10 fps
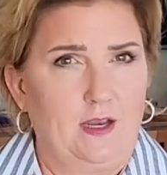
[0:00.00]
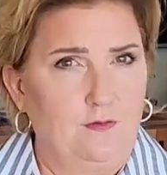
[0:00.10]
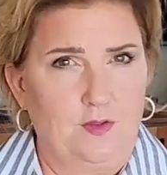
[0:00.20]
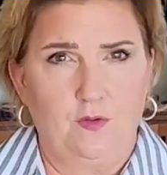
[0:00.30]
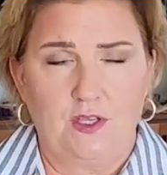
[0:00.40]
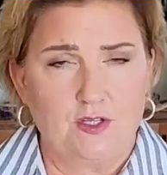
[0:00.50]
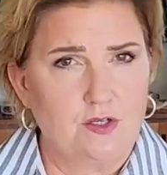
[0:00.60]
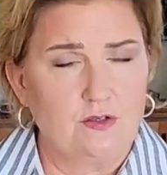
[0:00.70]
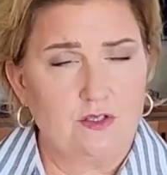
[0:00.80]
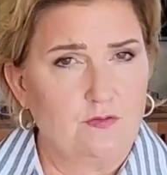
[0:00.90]
a few
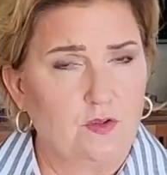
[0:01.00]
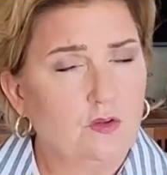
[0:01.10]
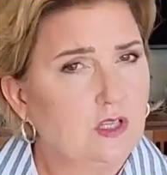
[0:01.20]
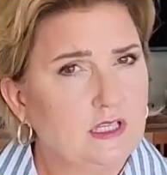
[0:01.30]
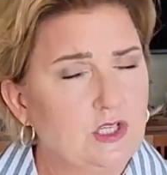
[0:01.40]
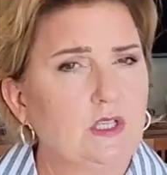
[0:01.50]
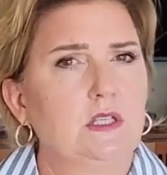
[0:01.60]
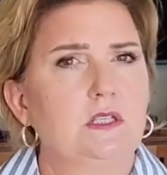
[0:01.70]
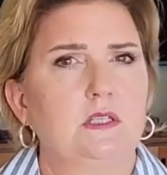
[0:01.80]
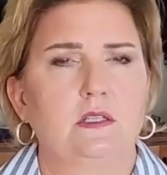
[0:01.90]
issues, a few
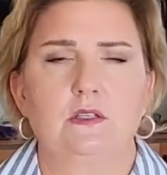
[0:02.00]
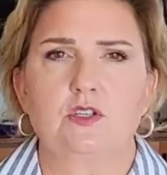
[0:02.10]
glitches.